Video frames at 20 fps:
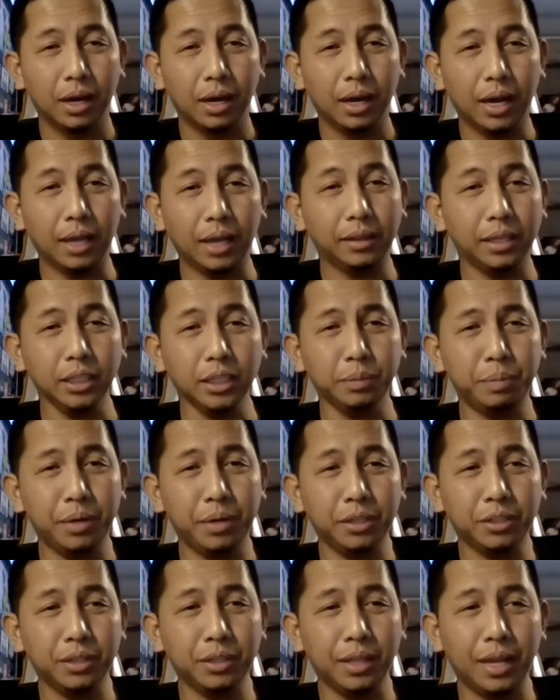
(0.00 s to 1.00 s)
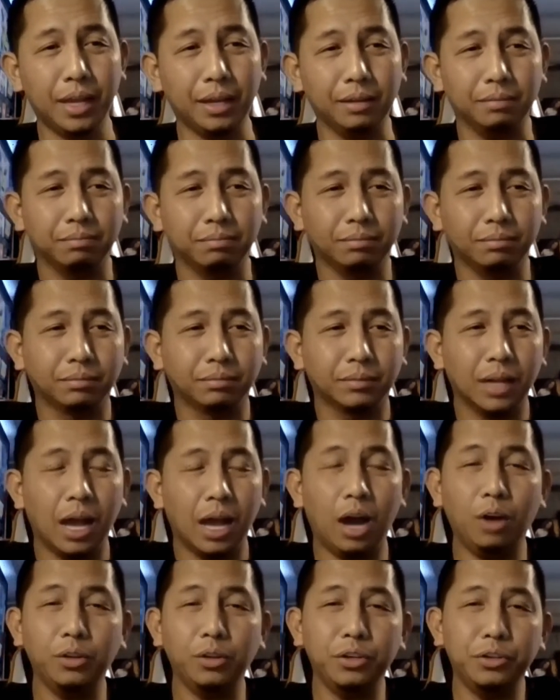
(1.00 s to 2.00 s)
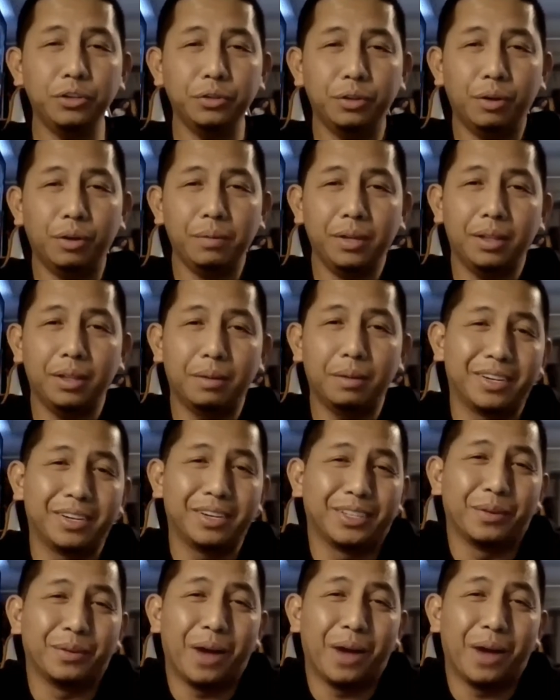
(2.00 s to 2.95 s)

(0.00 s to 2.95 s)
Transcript: and this person like how did you know my numbers still